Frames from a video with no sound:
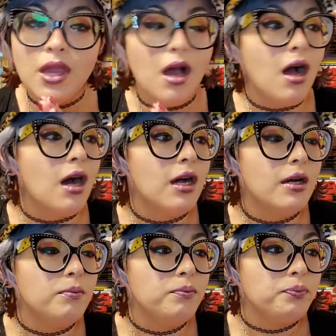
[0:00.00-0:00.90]

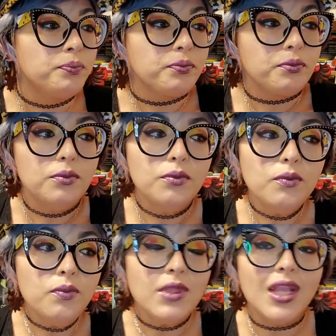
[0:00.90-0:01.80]

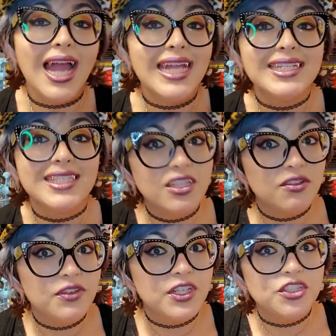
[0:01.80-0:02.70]
I did
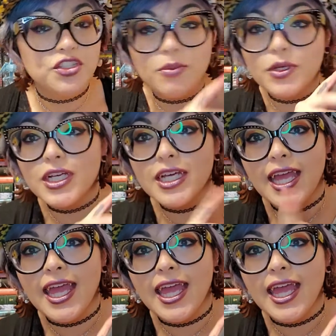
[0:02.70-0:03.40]
finish a book,